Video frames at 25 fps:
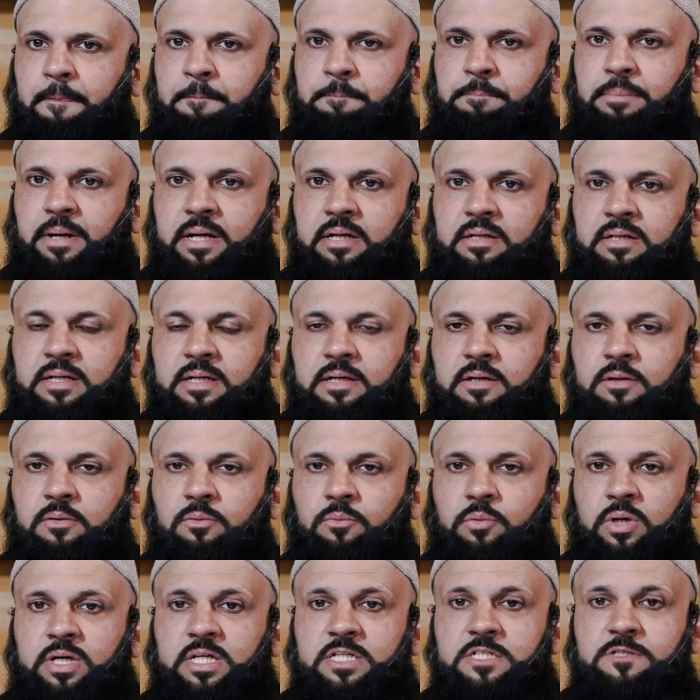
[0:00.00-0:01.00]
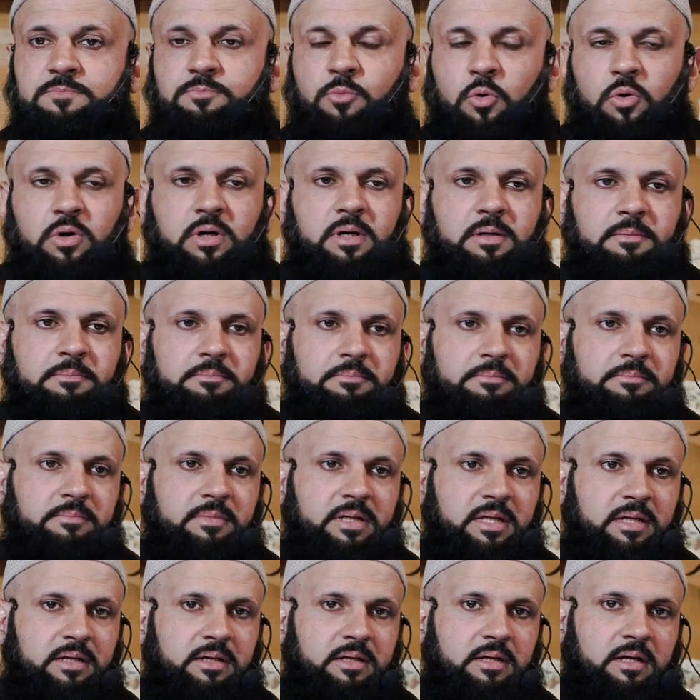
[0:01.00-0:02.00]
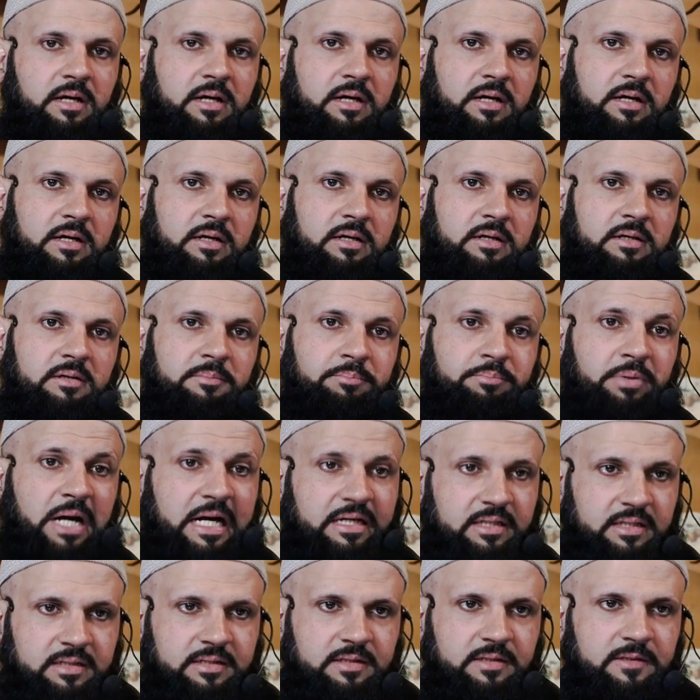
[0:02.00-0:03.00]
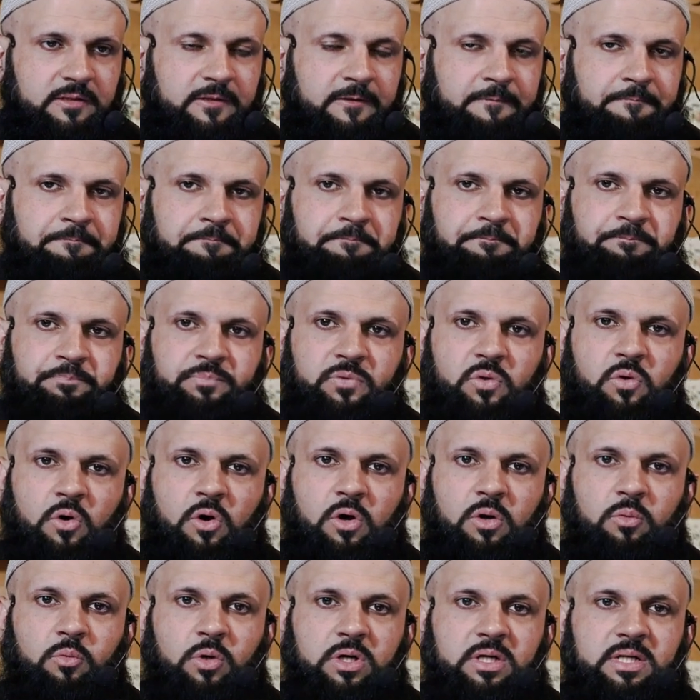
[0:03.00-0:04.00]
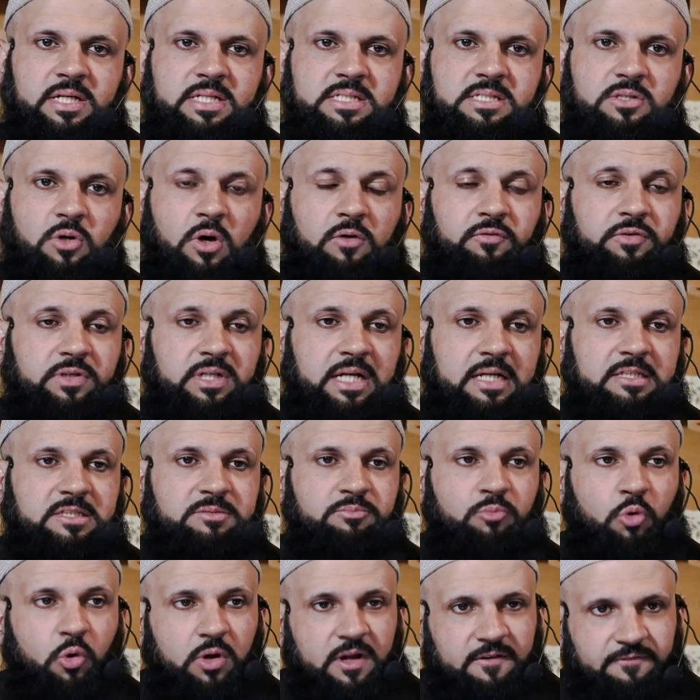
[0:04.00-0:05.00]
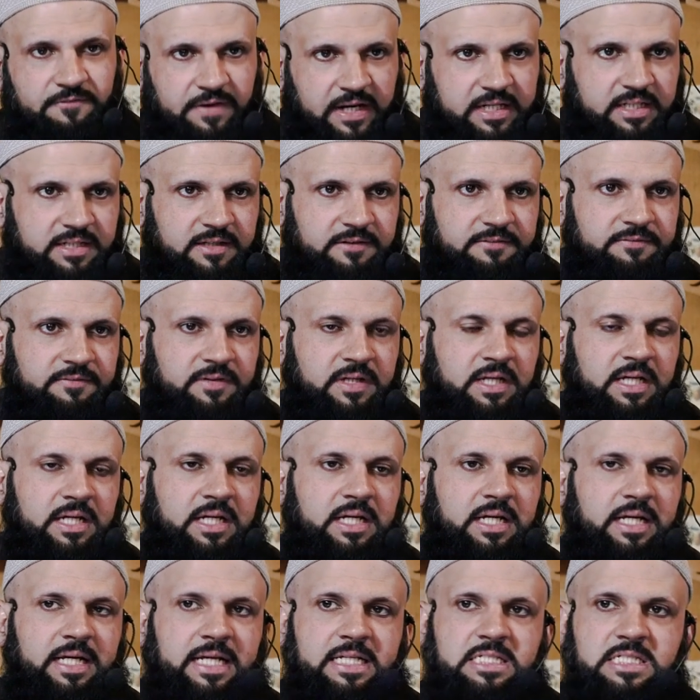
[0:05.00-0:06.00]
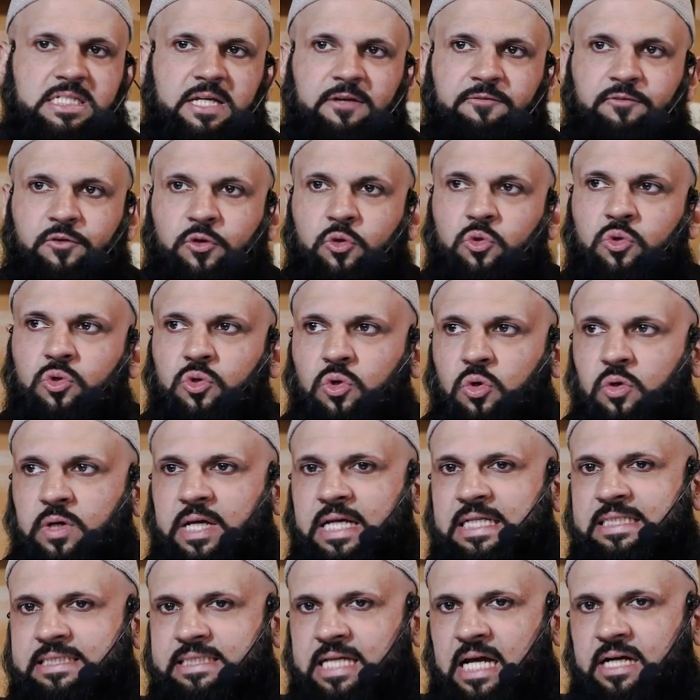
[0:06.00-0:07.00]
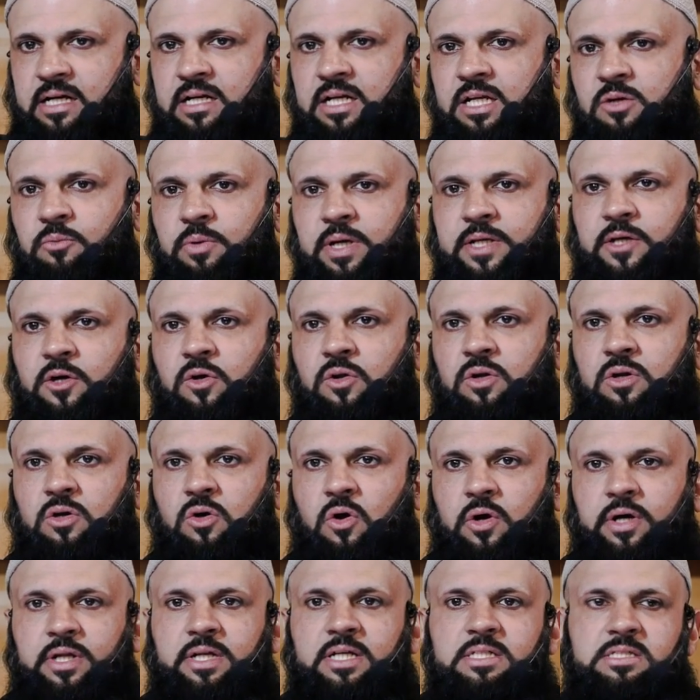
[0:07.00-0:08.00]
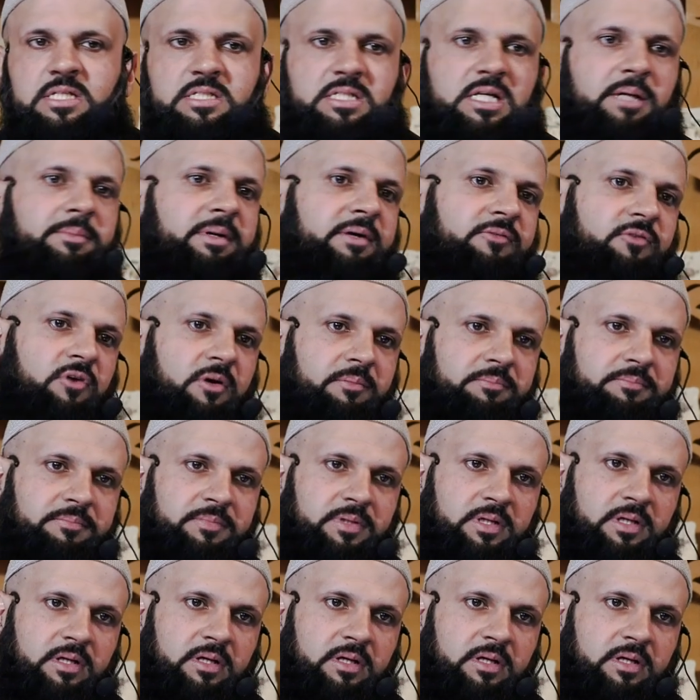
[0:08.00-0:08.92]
But what is more uh, practical or what is oftentimes more effective is if you know exactly where your audience is coming from.